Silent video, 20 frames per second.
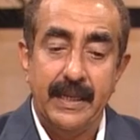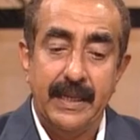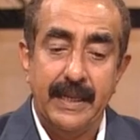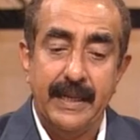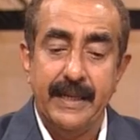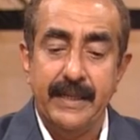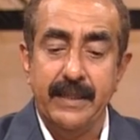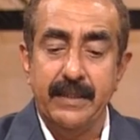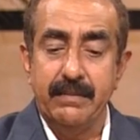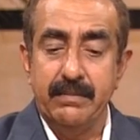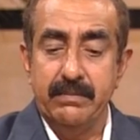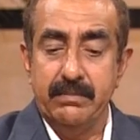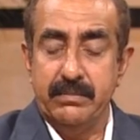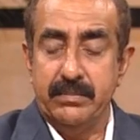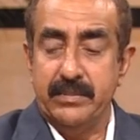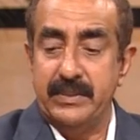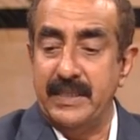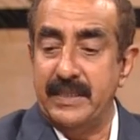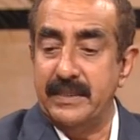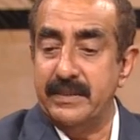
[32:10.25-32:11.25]
and
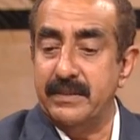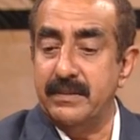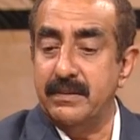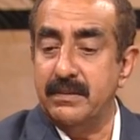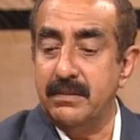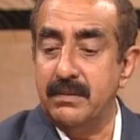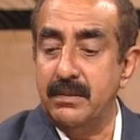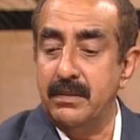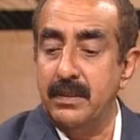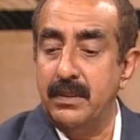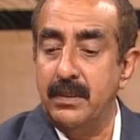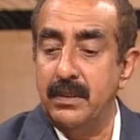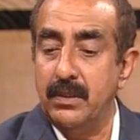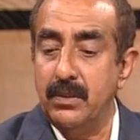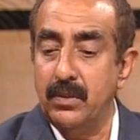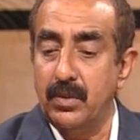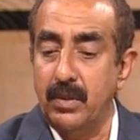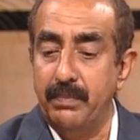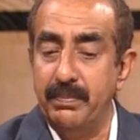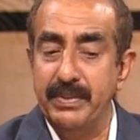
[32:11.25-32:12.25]
thus
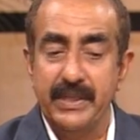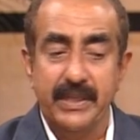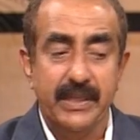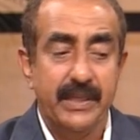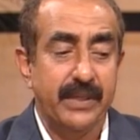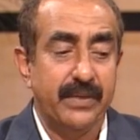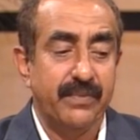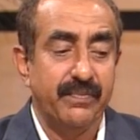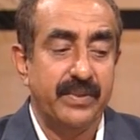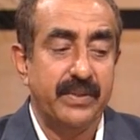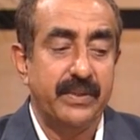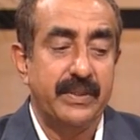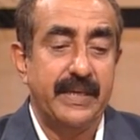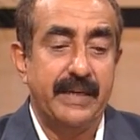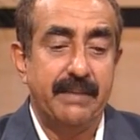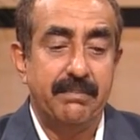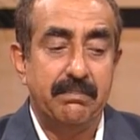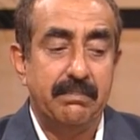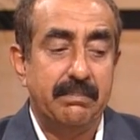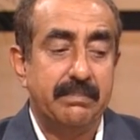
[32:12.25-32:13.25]
communicate with
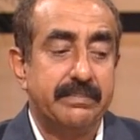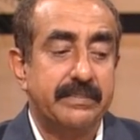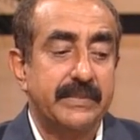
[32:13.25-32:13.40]
them